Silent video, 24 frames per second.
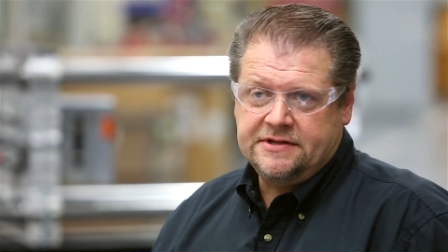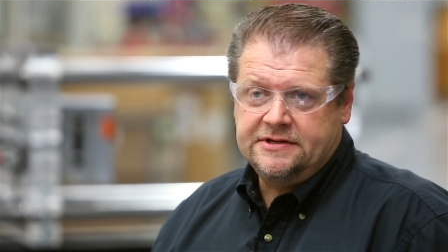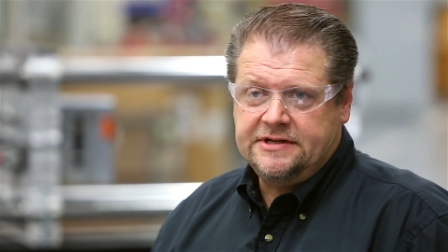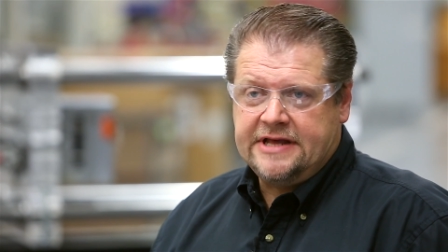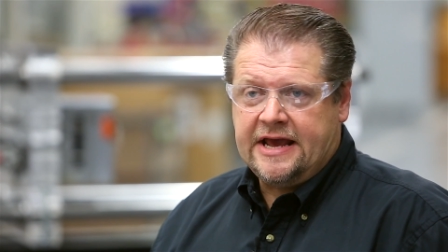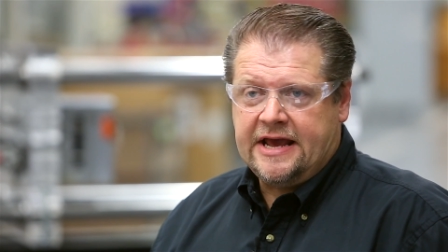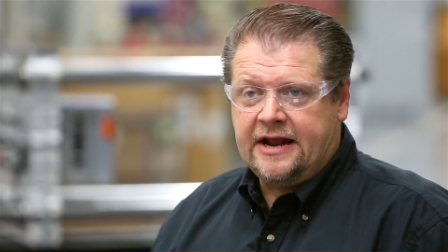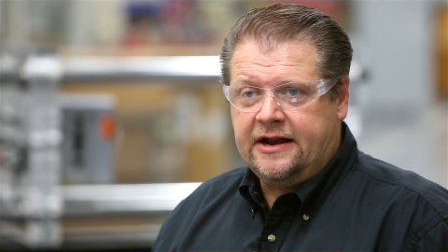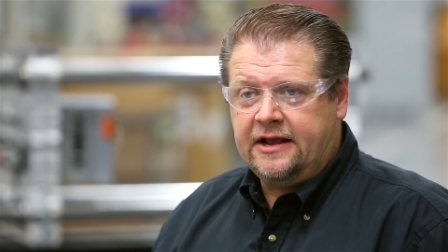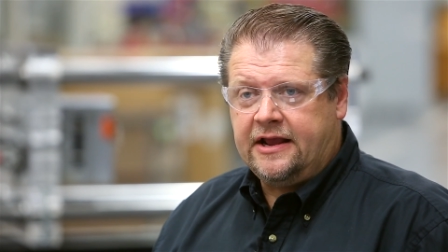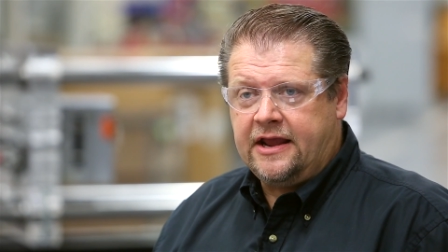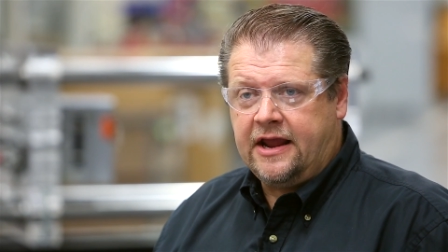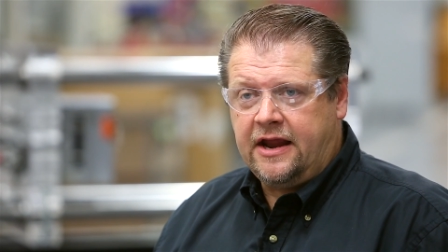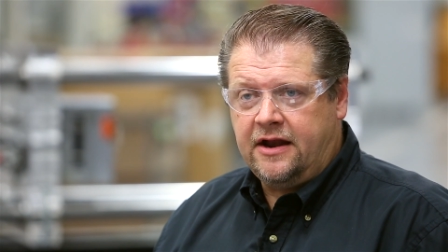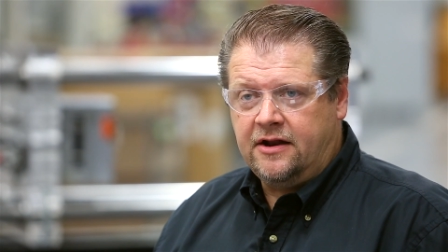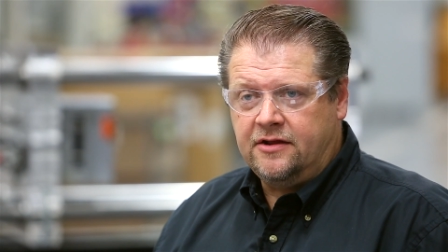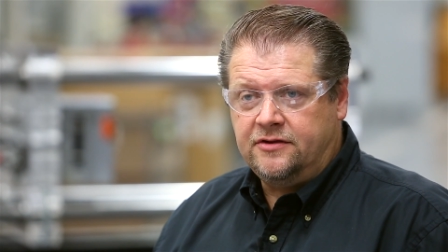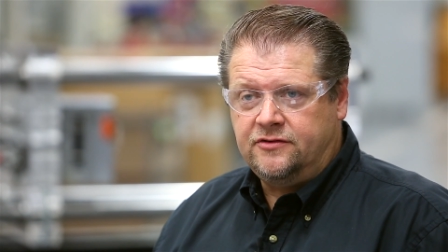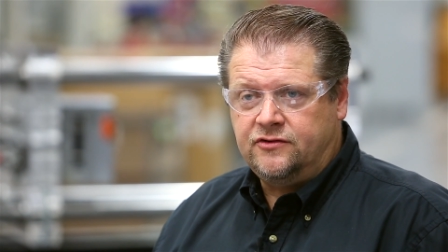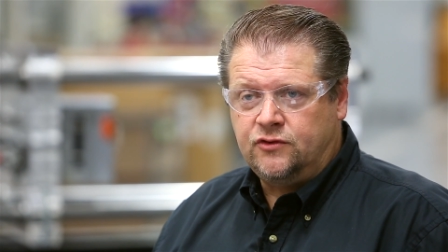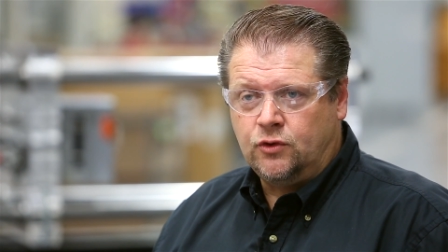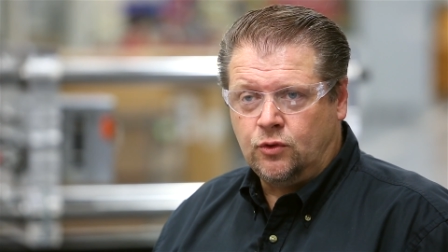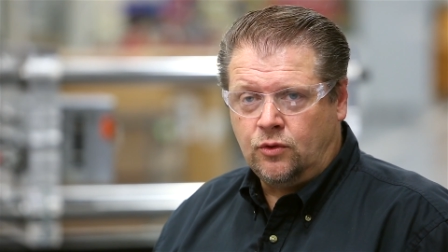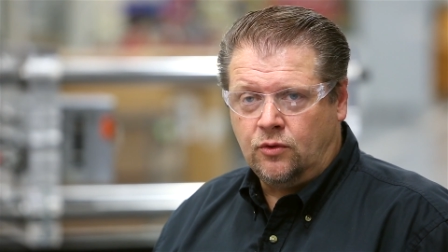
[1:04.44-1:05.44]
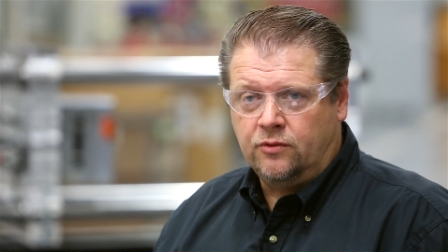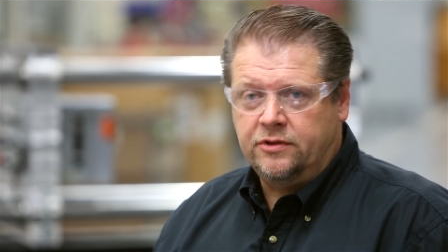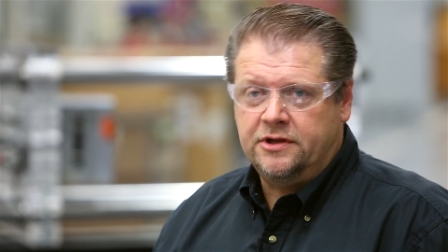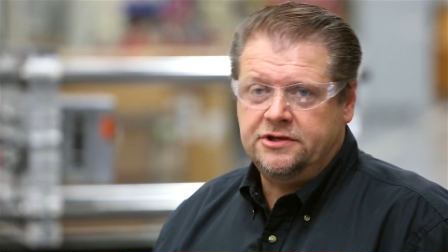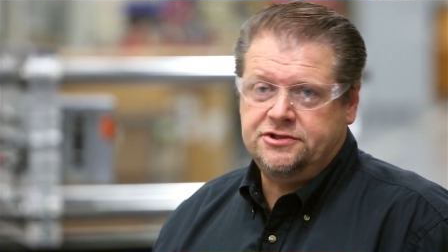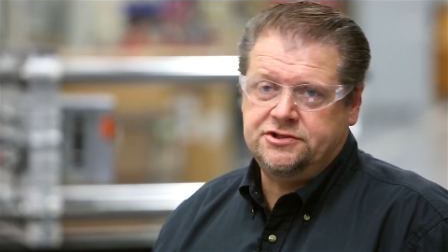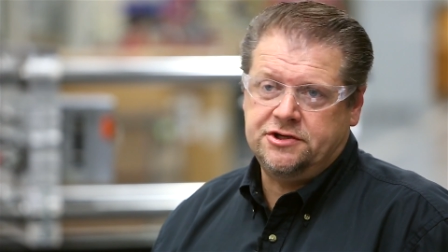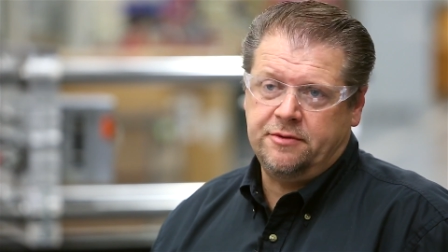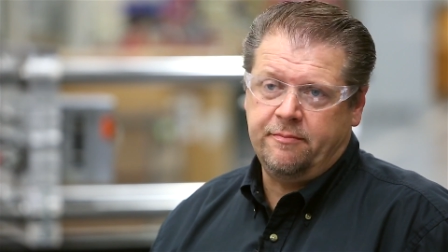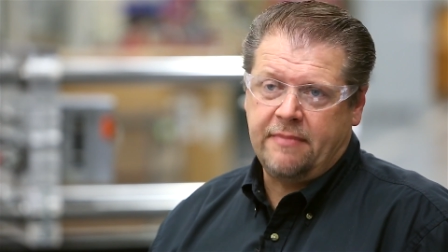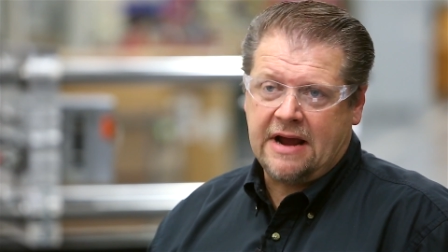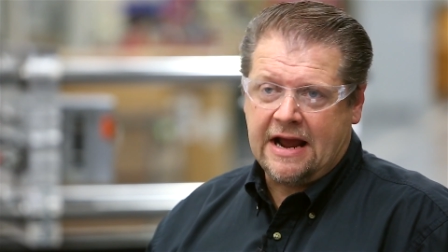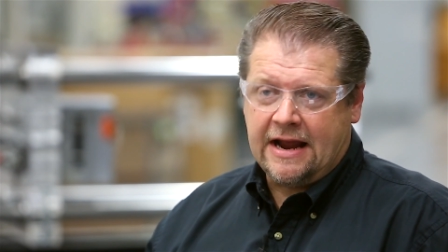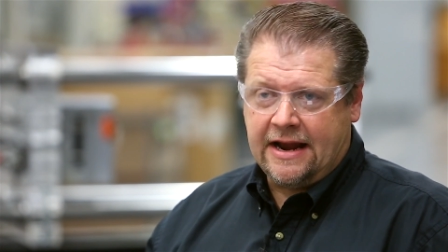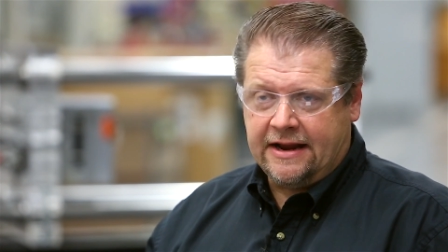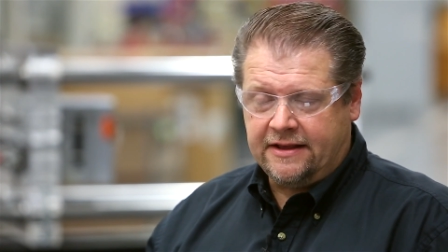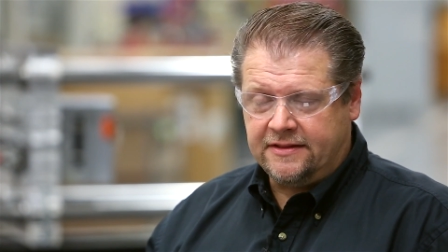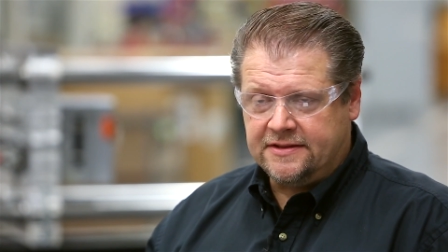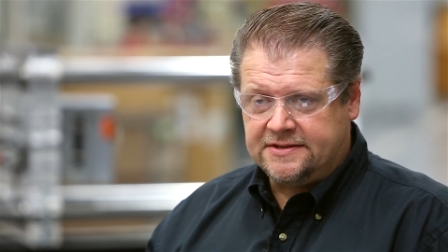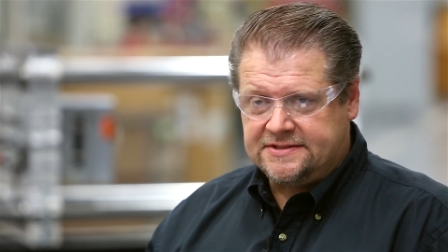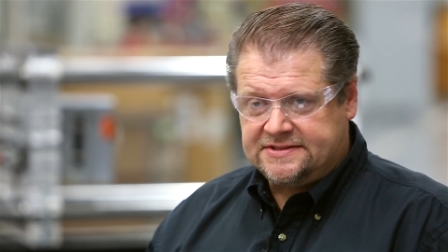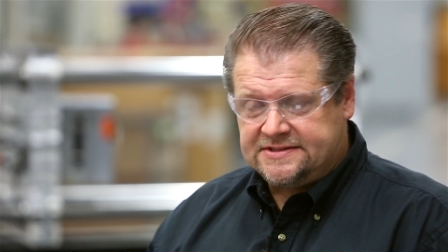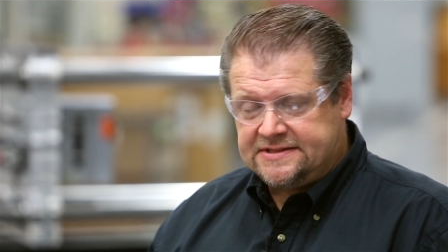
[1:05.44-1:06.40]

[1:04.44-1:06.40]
the dedicated tool that you're buying the